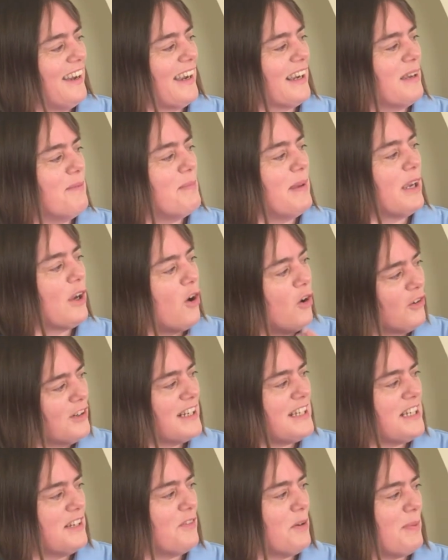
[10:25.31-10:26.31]
I can be
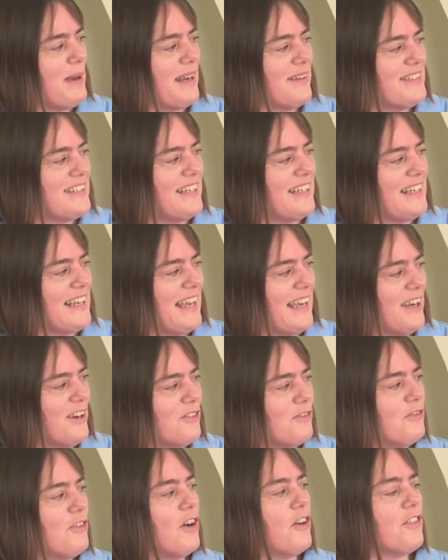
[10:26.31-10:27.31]
cognitive about it
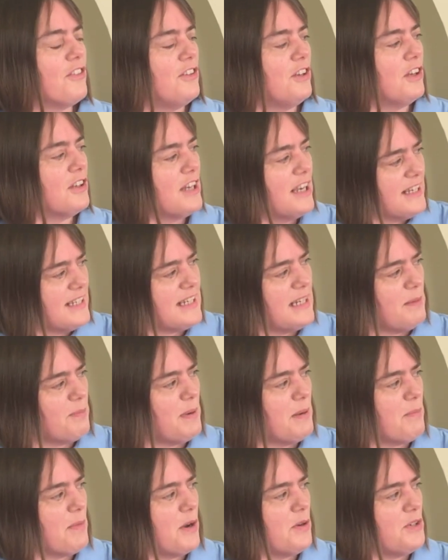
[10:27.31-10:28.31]
now rather than a
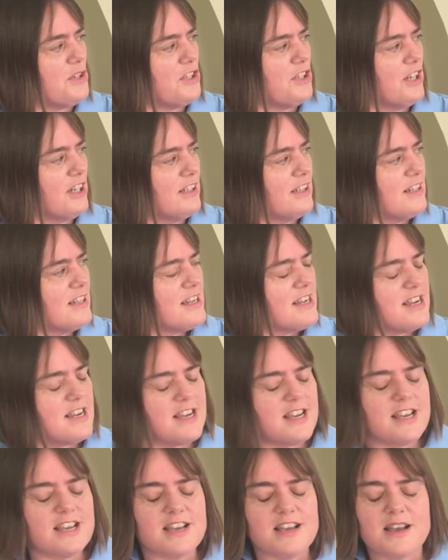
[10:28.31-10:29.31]
deep emotion,
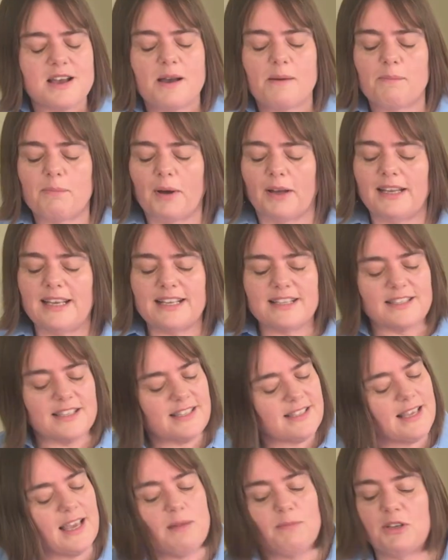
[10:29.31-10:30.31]
but it's the
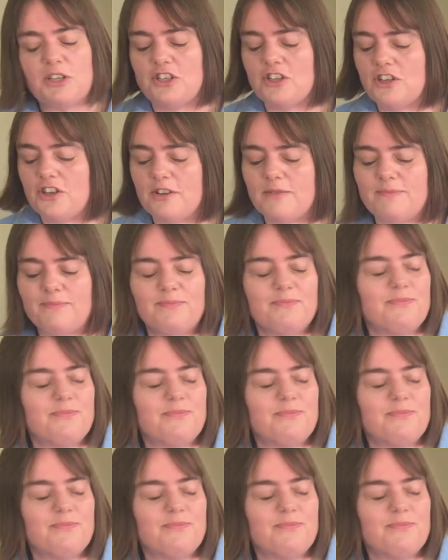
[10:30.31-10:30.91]
same issue.